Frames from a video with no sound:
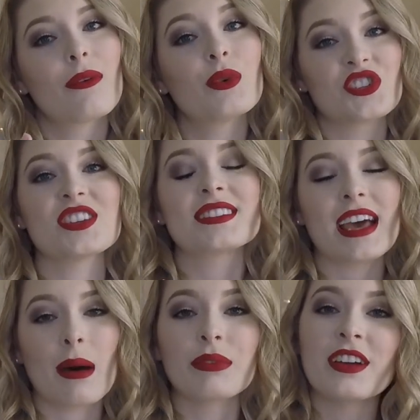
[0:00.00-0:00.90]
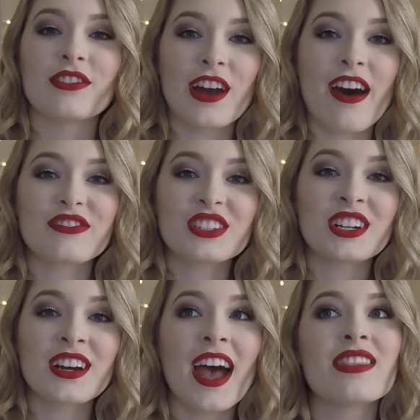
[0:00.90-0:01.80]
Wishes and Happily Ever
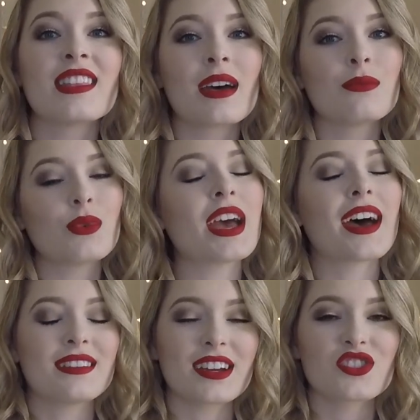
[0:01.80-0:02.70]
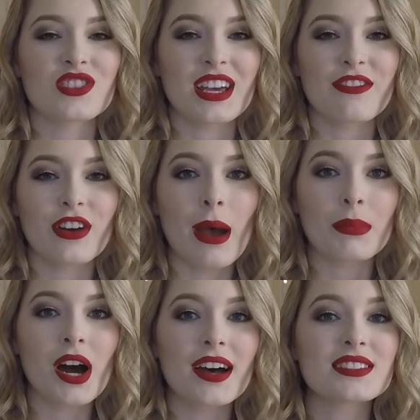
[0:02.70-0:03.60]
After, and then we had an extra day for
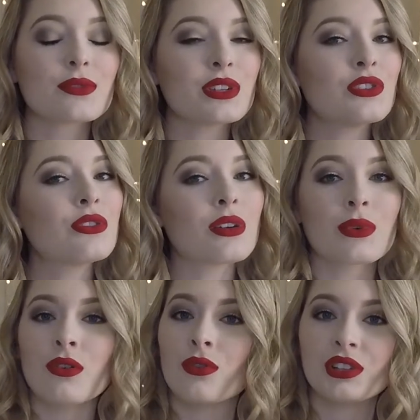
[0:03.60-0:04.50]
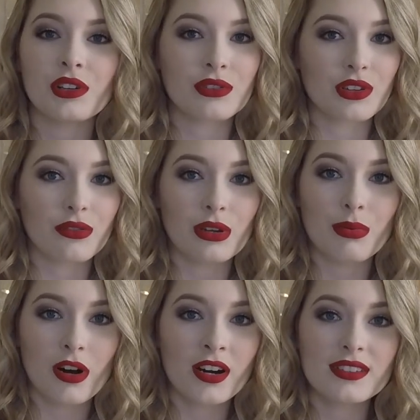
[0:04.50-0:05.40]
Epcot. So we knew that we were only going to 3
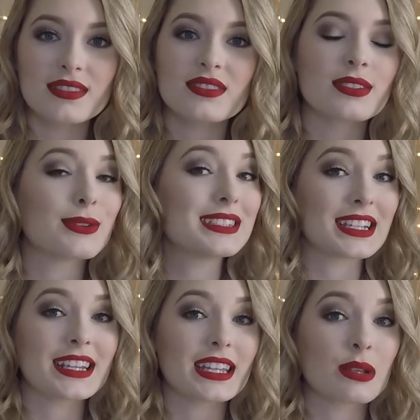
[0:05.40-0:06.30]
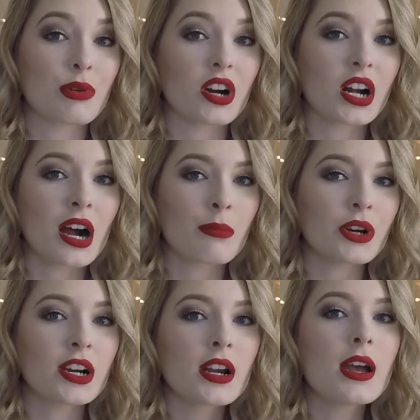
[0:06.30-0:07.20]
parks, so we didn't get the park
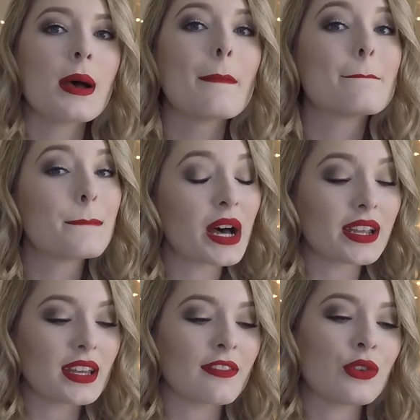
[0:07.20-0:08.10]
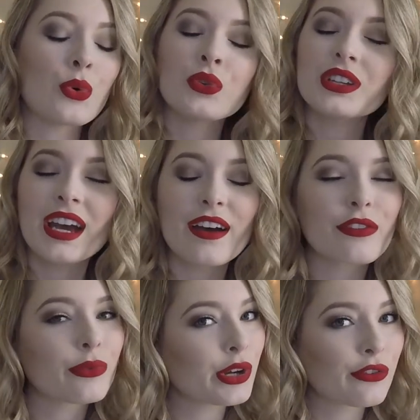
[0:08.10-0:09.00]
hopper. But if you only have
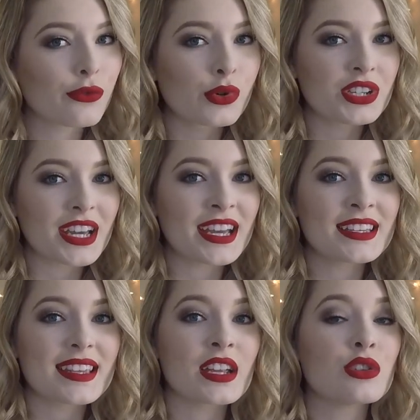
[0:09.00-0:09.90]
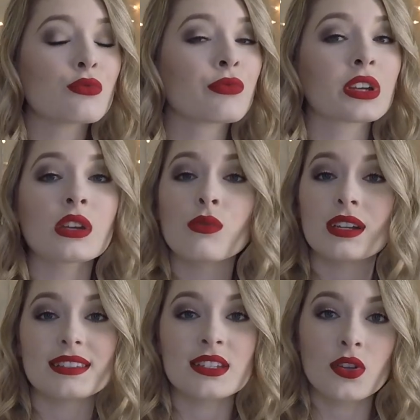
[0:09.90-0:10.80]
3 or 4 days and you really
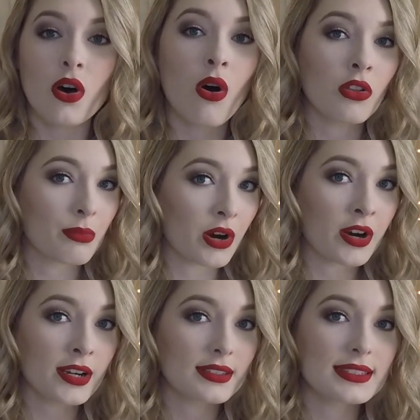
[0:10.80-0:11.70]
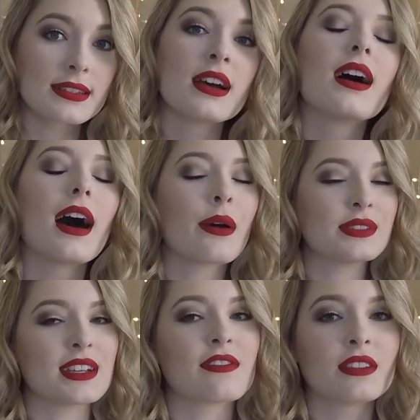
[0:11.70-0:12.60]
want to see all the parks, I
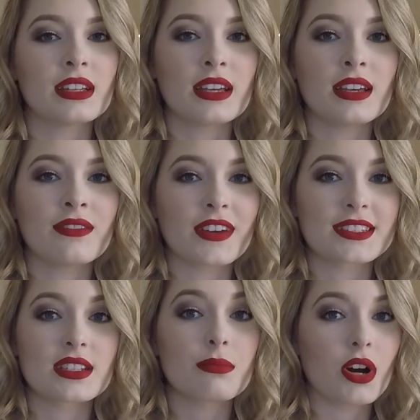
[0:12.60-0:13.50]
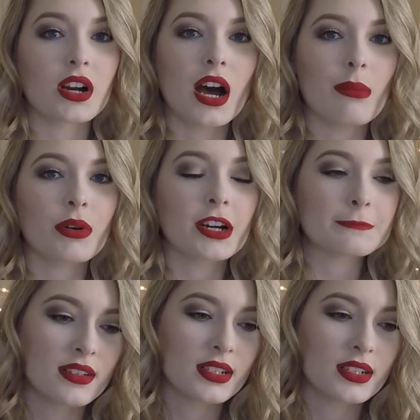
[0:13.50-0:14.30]
would definitely invest in a park hopper.